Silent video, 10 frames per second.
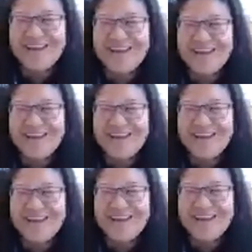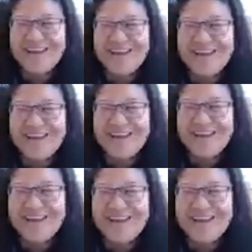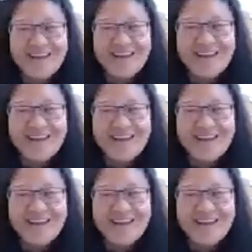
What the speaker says: (not speaking)